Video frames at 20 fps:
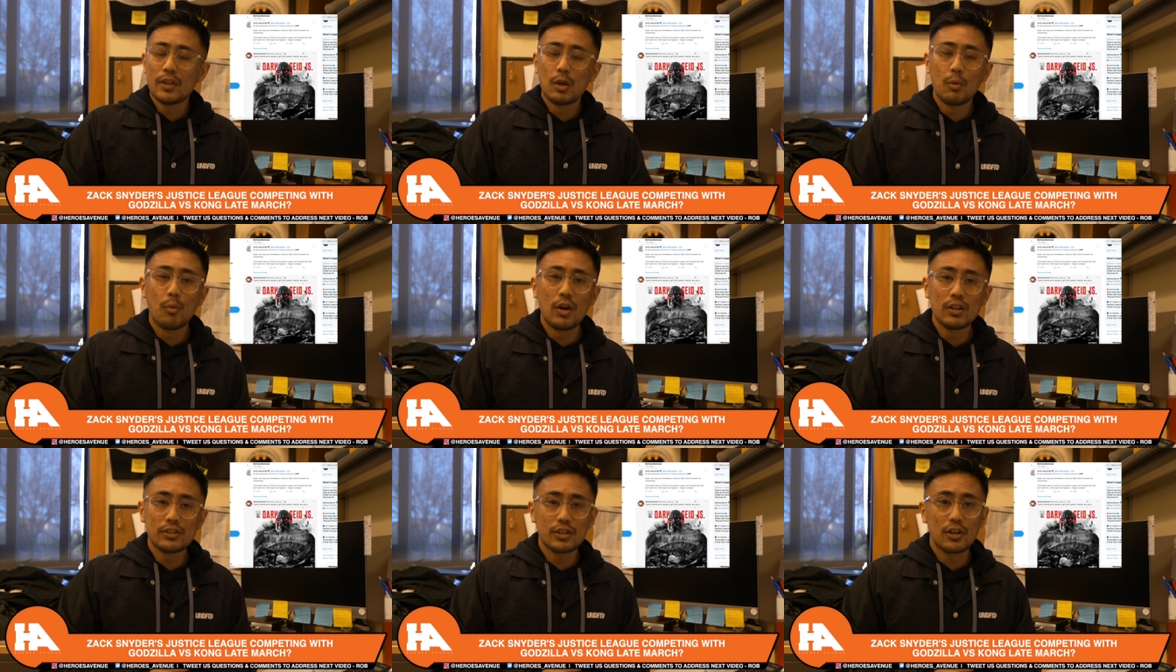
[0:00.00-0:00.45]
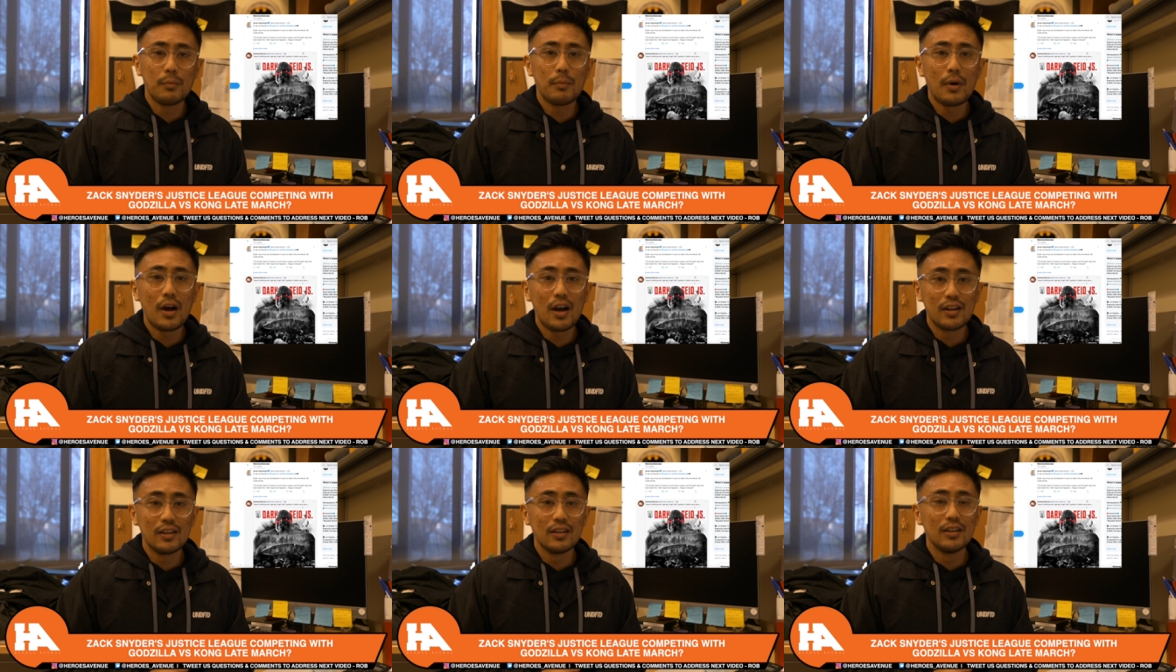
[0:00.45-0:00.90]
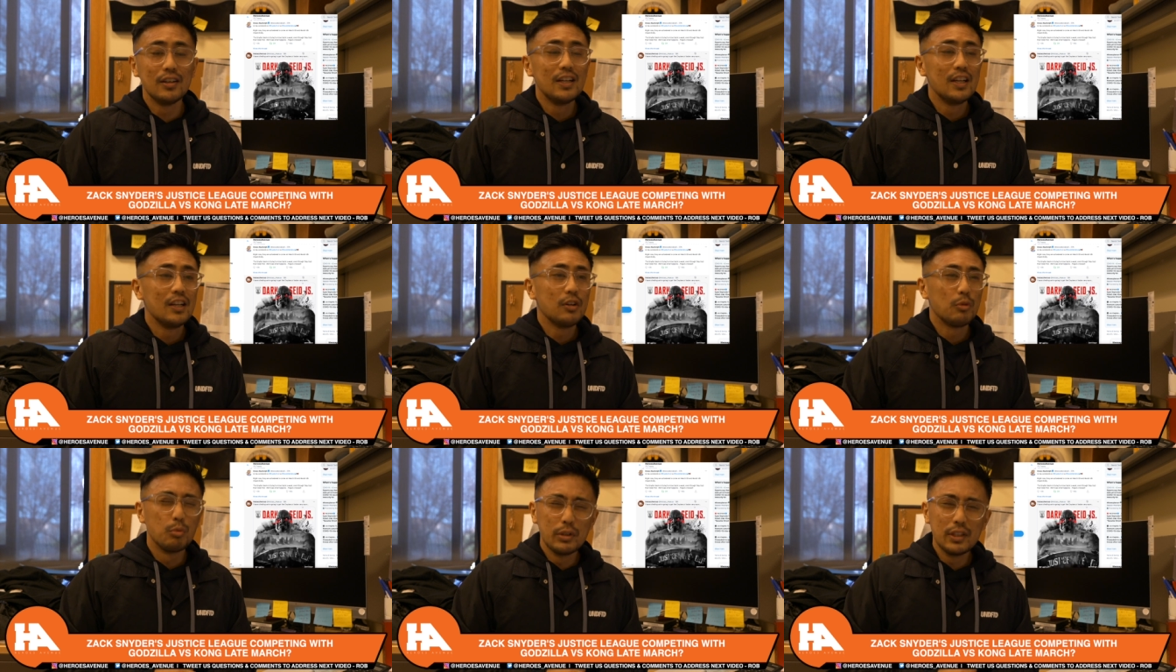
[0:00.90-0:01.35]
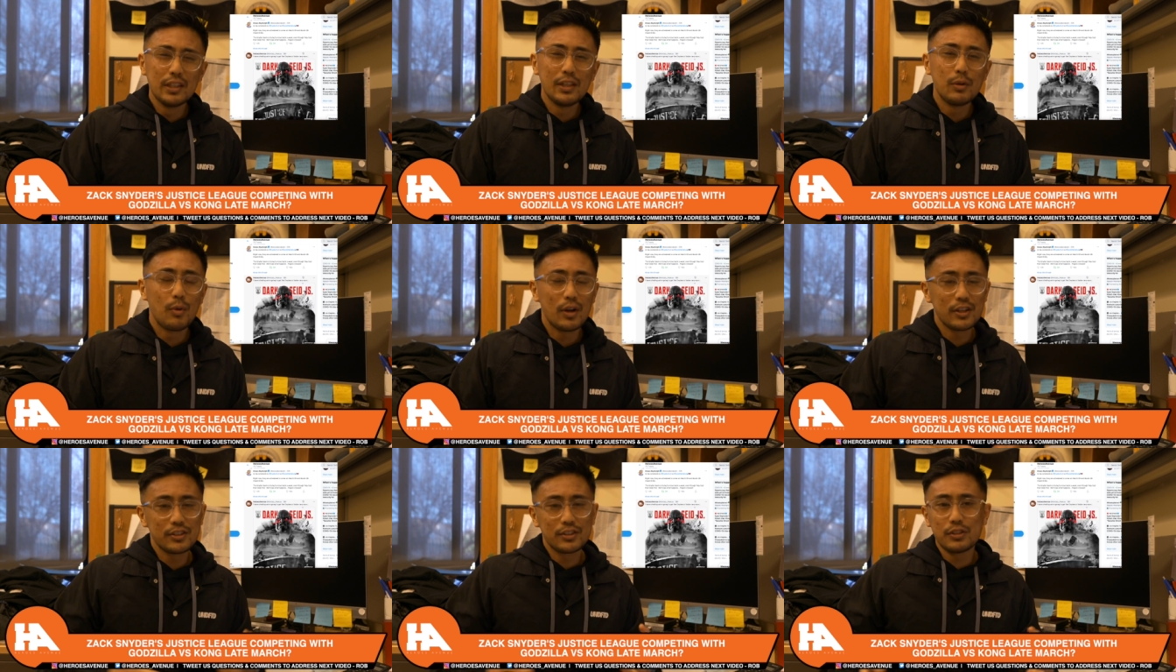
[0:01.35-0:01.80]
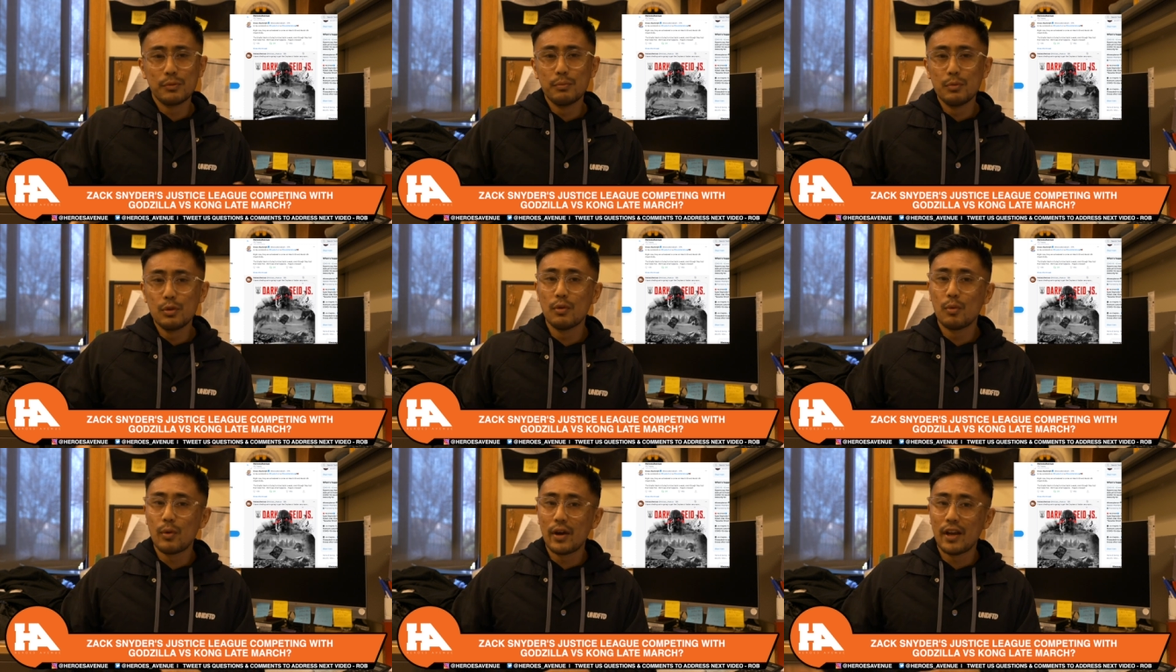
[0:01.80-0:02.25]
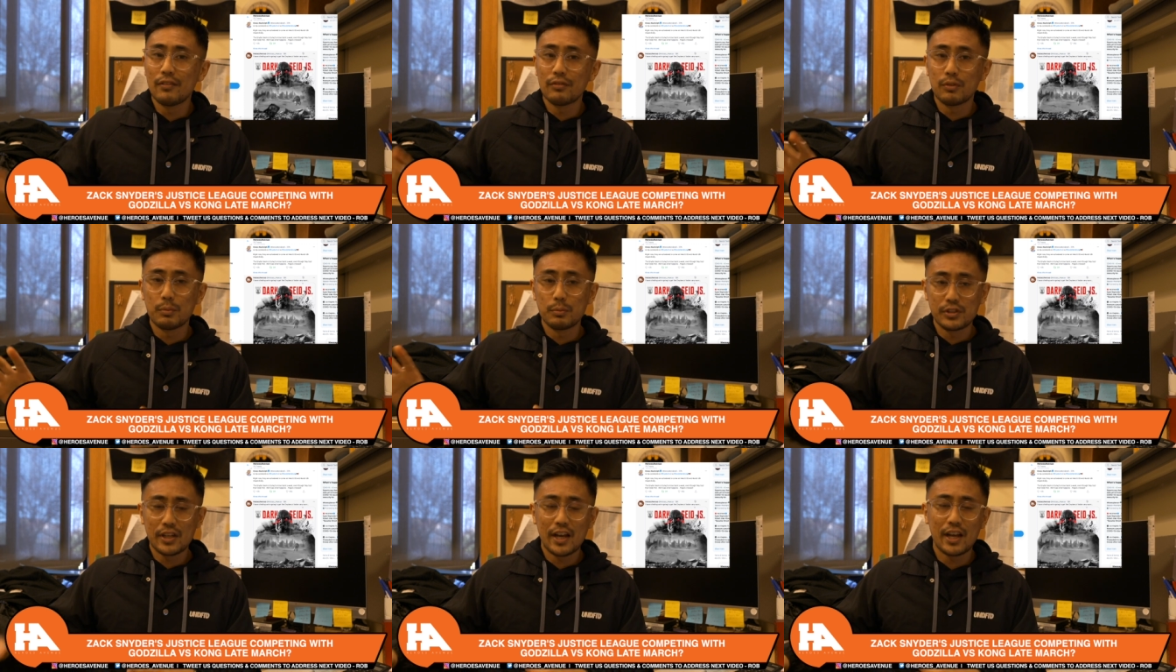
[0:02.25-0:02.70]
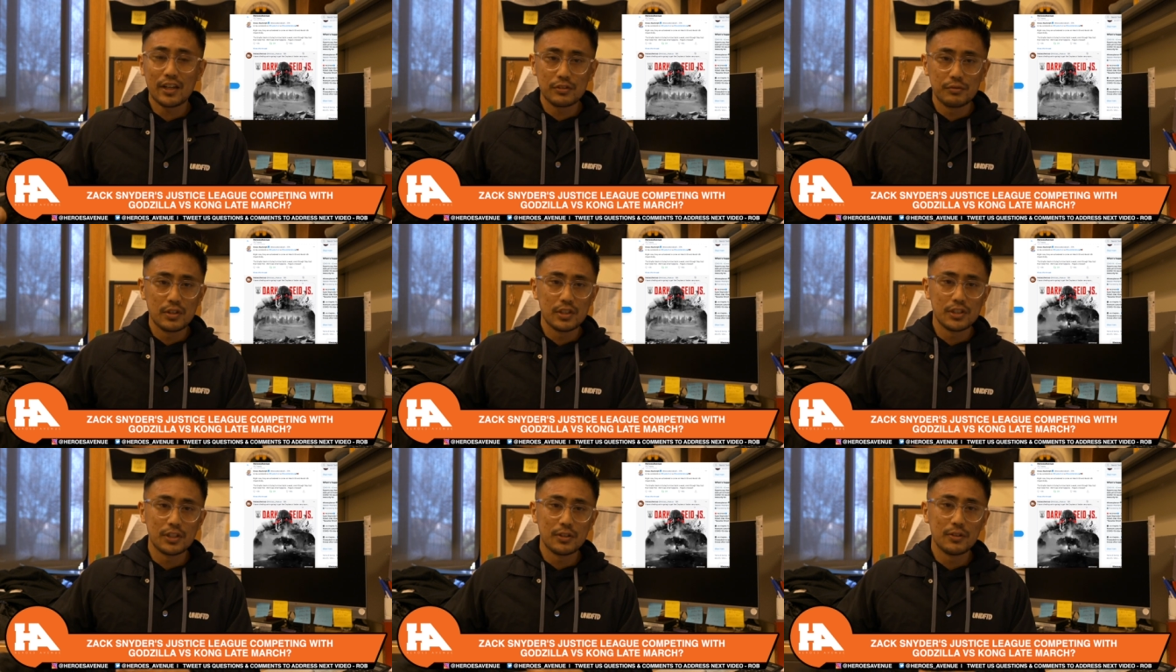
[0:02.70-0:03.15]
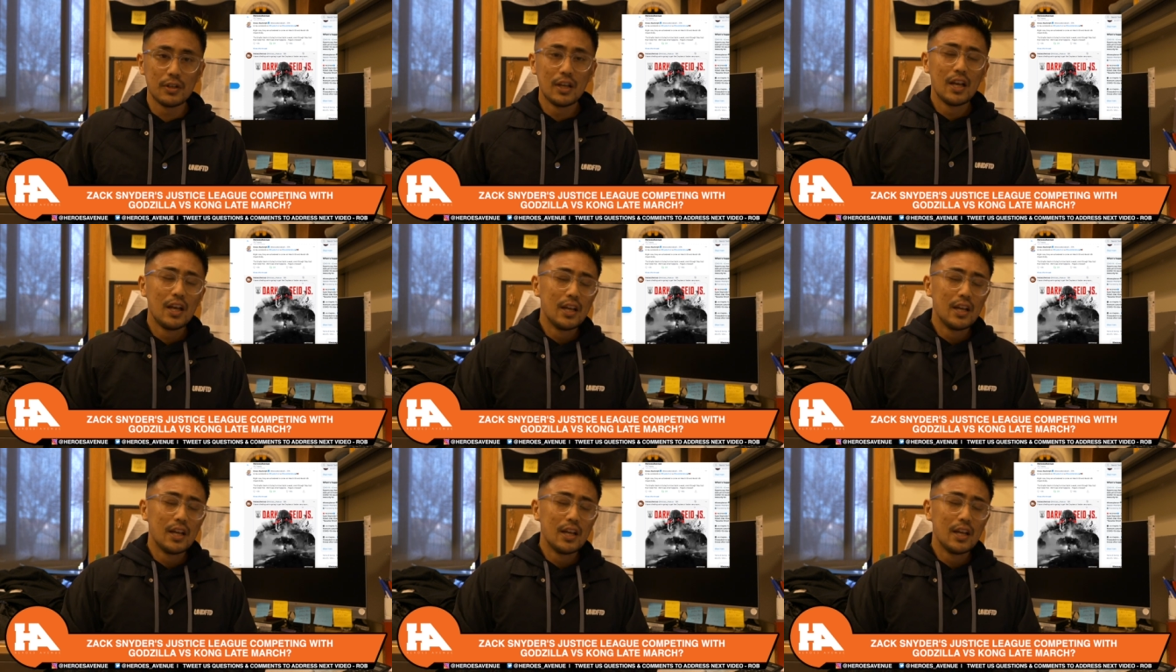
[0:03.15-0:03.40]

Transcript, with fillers: Walter Hamada really wants to move away from Zack's vision.